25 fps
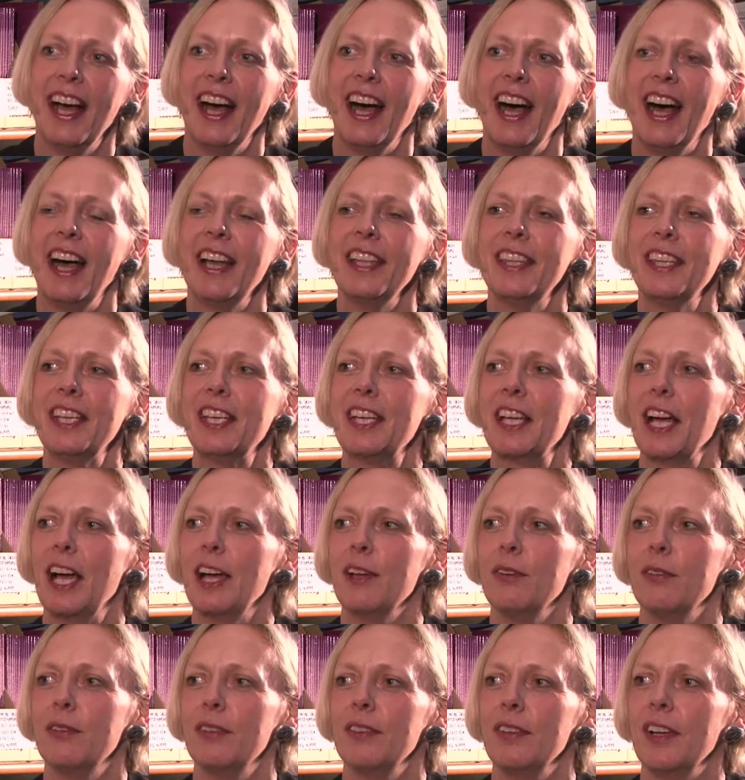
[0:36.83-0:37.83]
I think
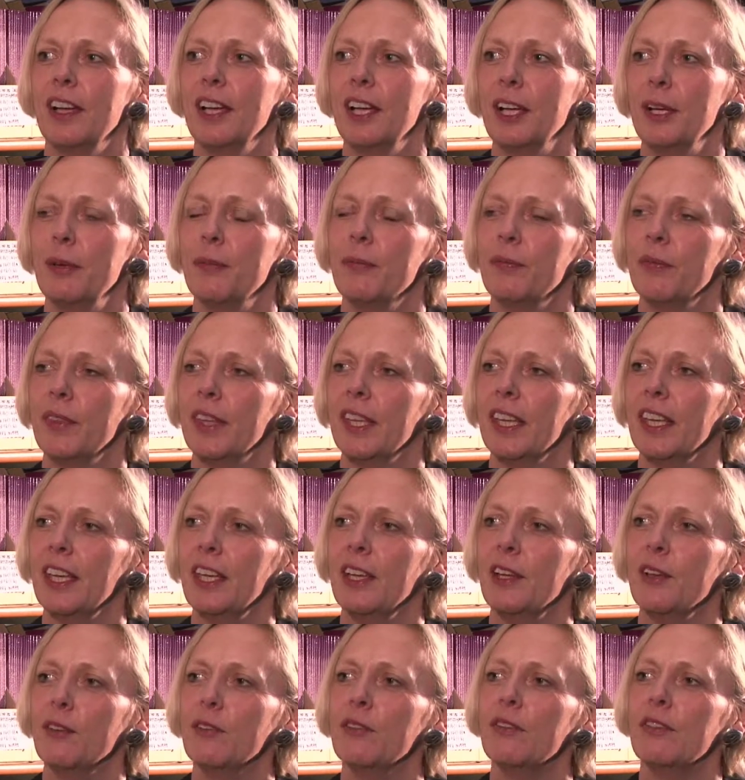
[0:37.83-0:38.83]
I
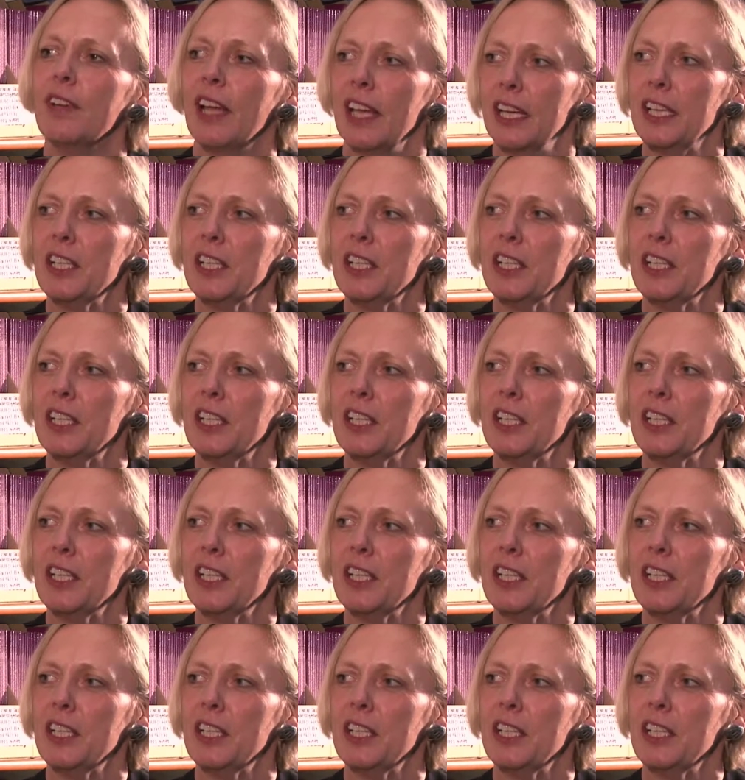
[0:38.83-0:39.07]
fell